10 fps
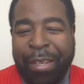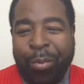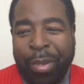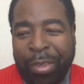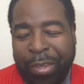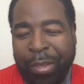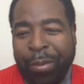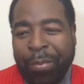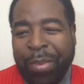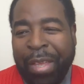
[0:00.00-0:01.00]
here with
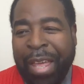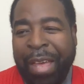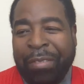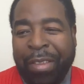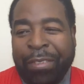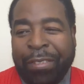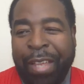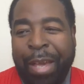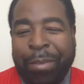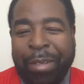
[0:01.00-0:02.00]
you and having this
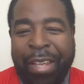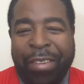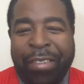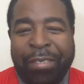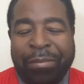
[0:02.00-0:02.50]
time together.